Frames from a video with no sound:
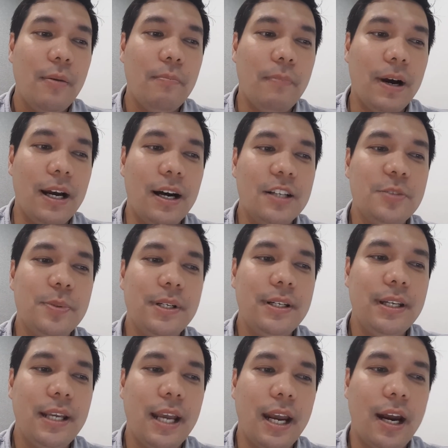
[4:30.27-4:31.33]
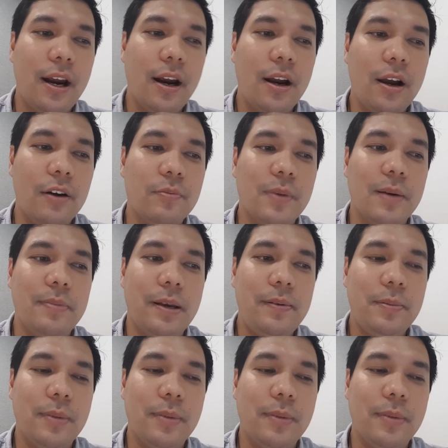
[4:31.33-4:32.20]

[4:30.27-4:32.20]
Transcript: My husband, care of my baby.